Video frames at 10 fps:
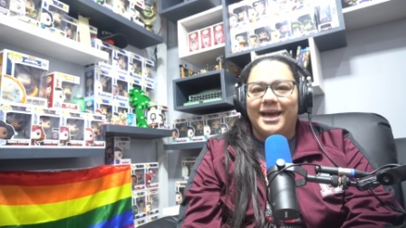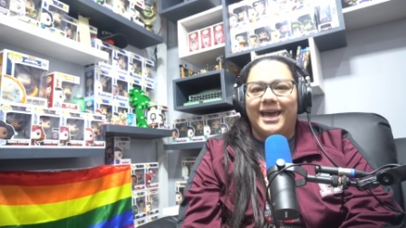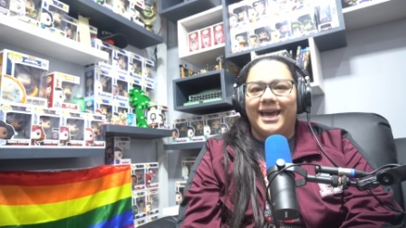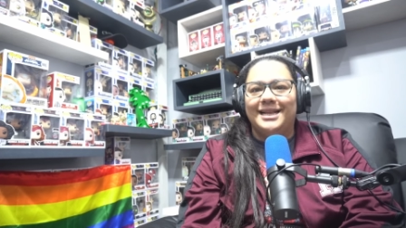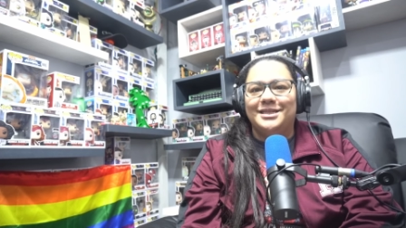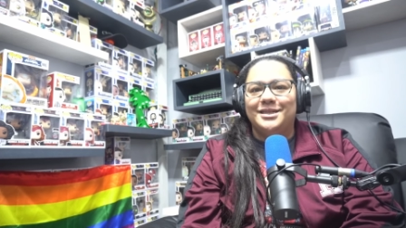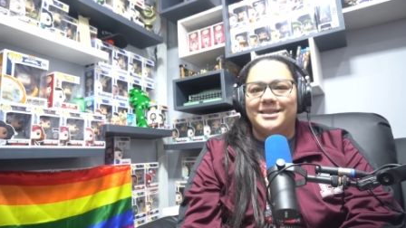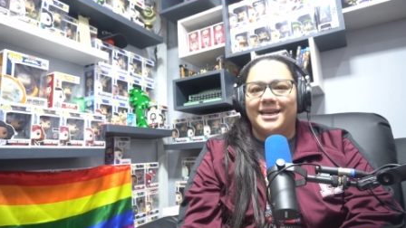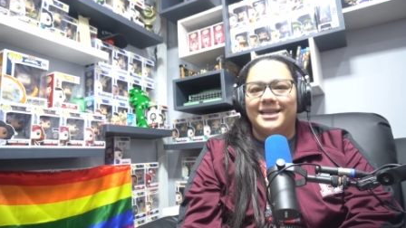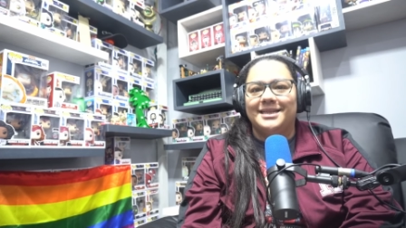and
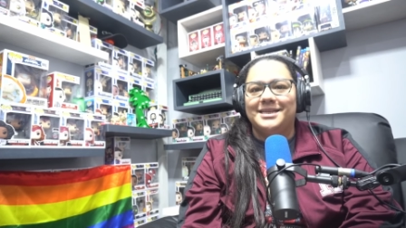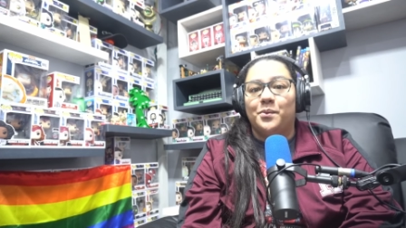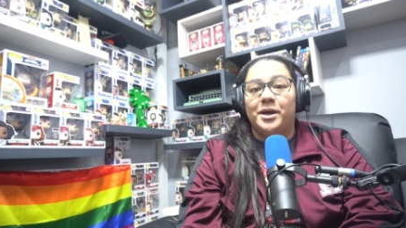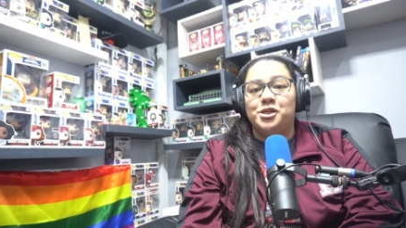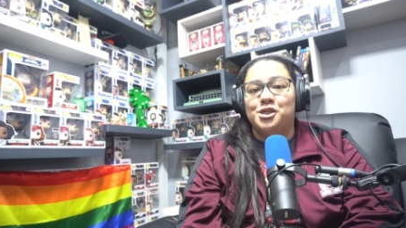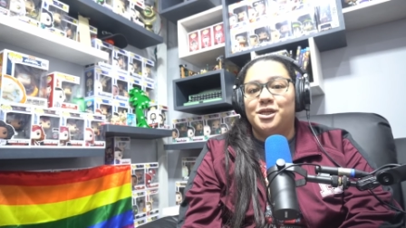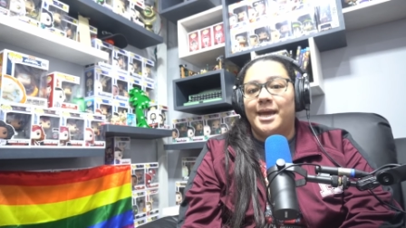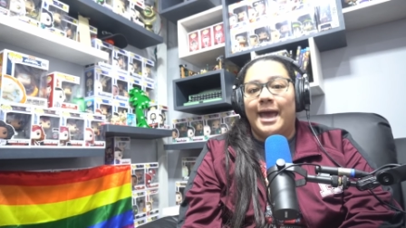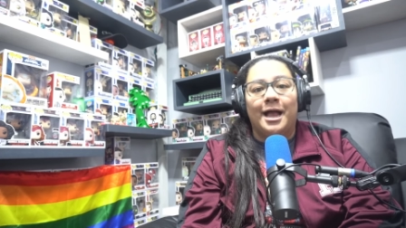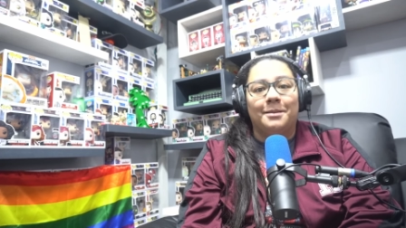just in the same way
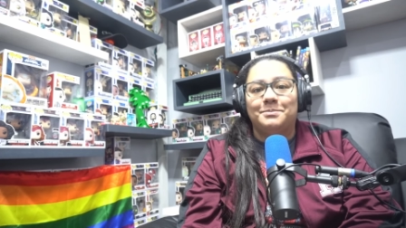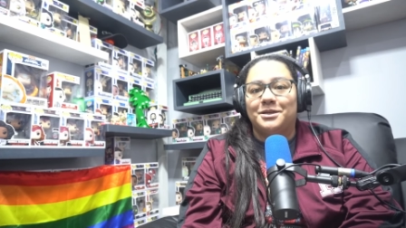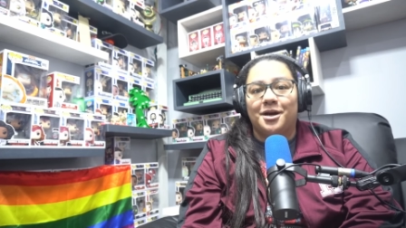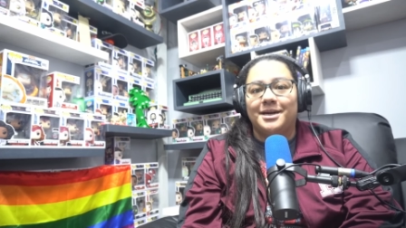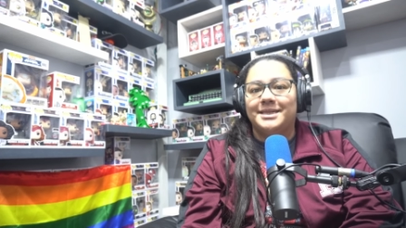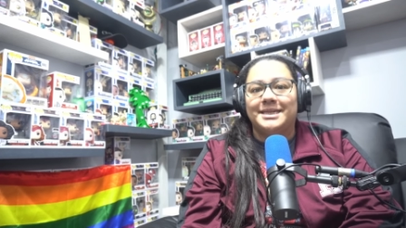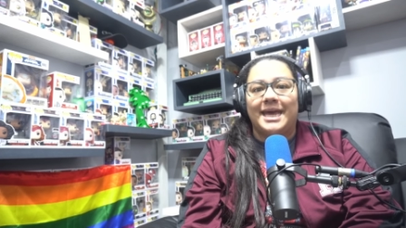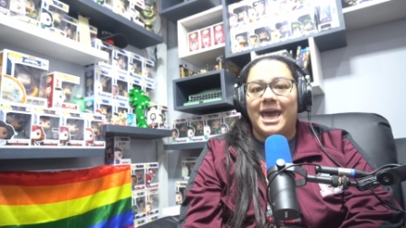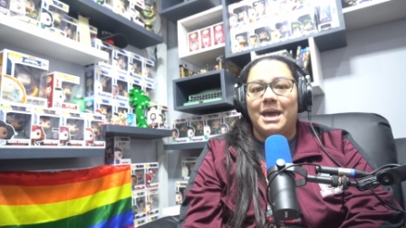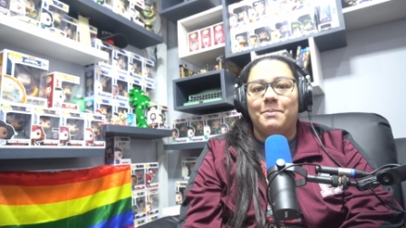she helped her
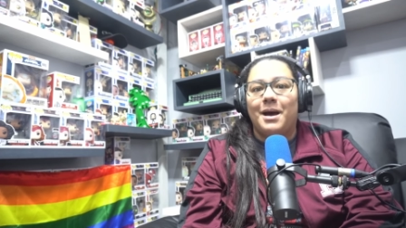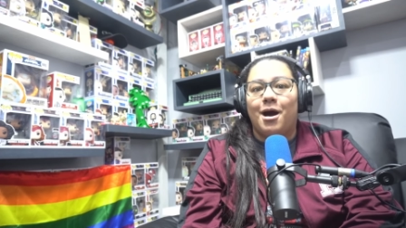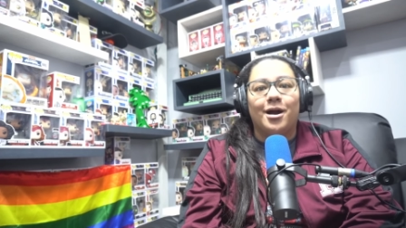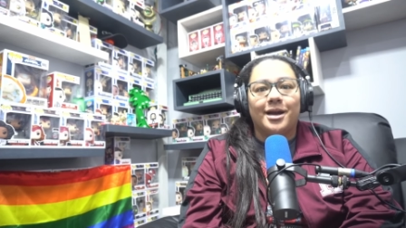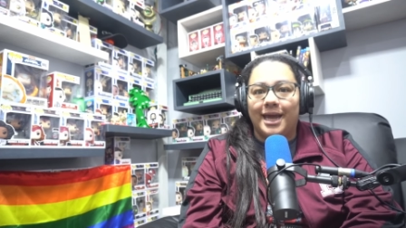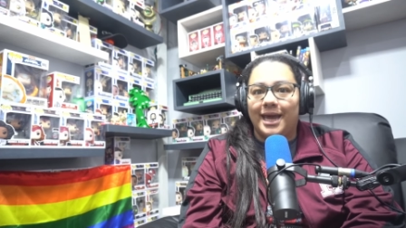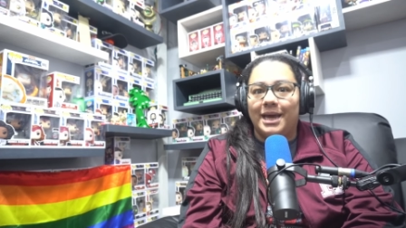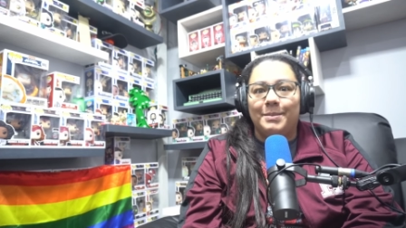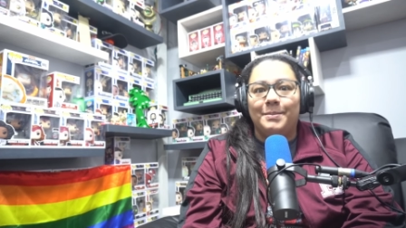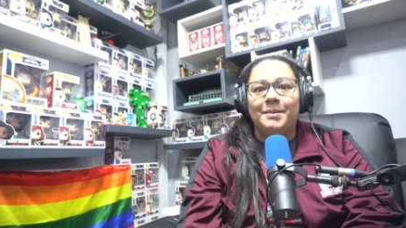escape
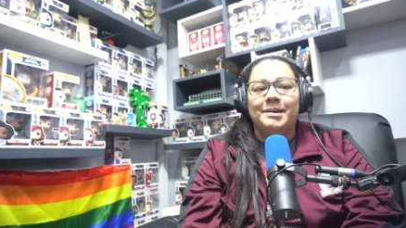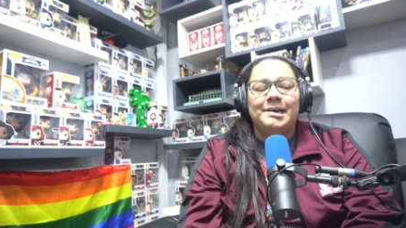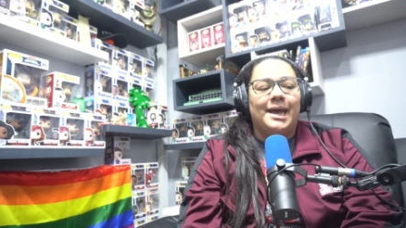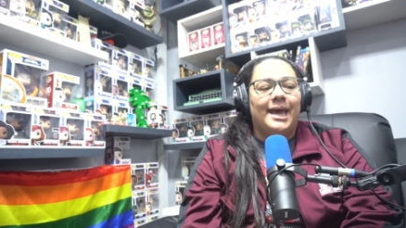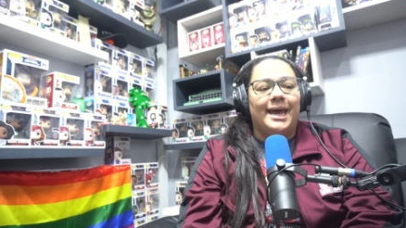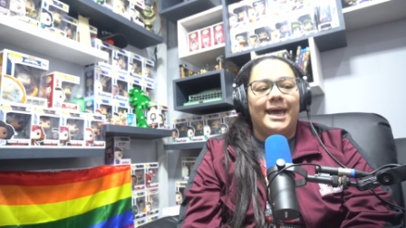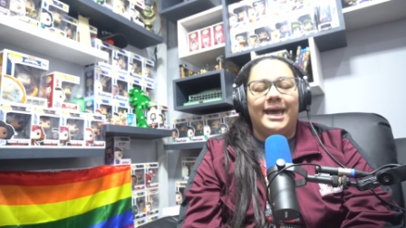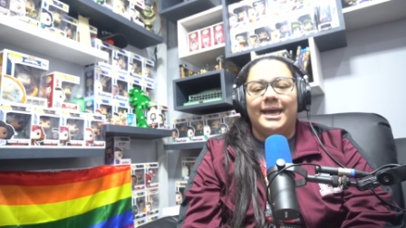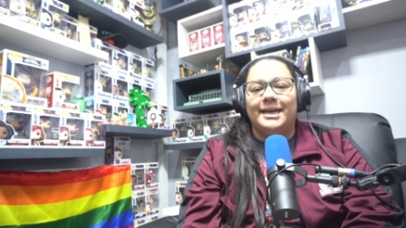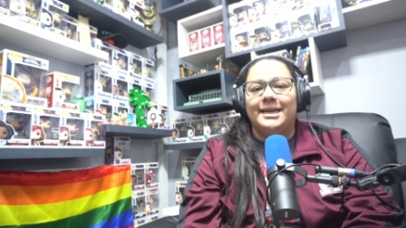arkham
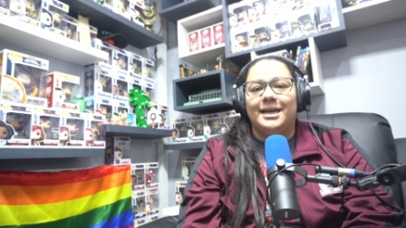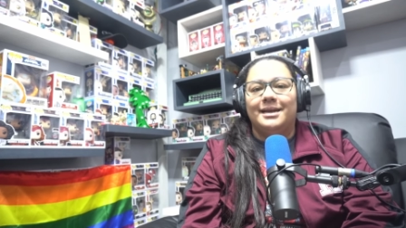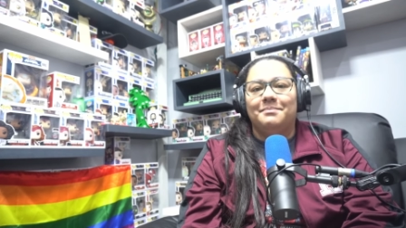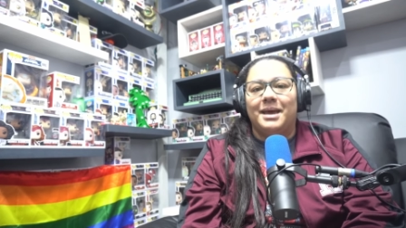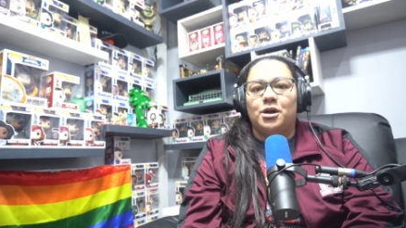and make her